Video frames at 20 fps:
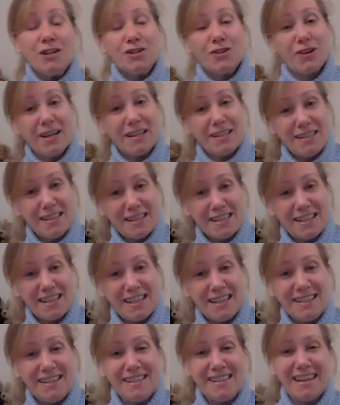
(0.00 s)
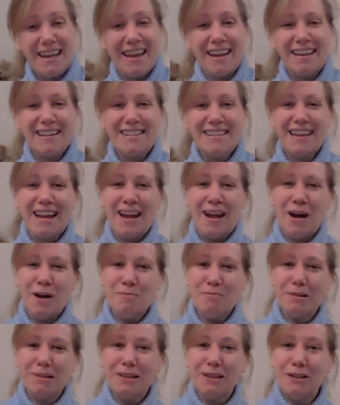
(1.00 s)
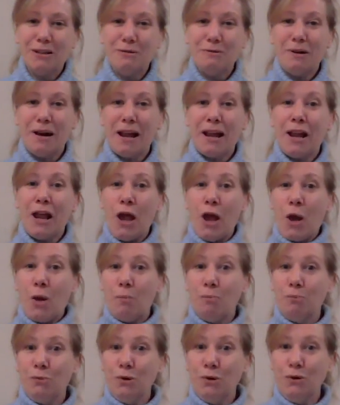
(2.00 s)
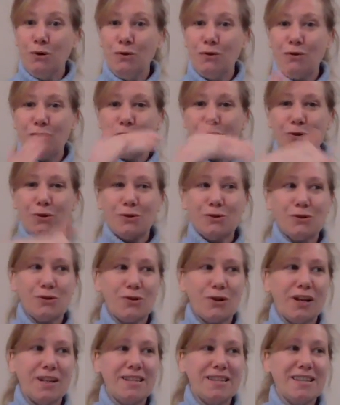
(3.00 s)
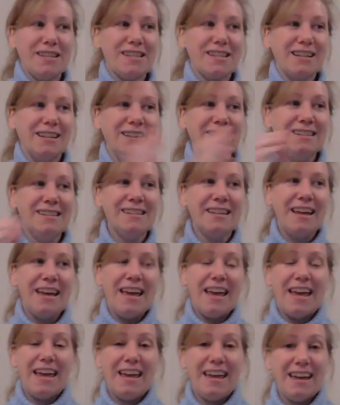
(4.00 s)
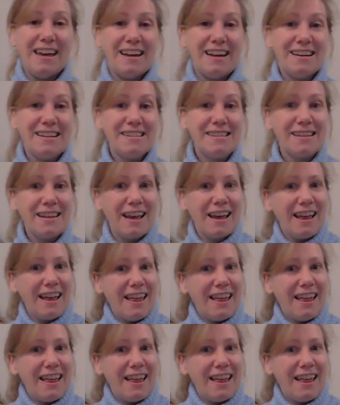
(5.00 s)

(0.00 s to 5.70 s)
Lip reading: transitions and to help a little one move through those transitions is,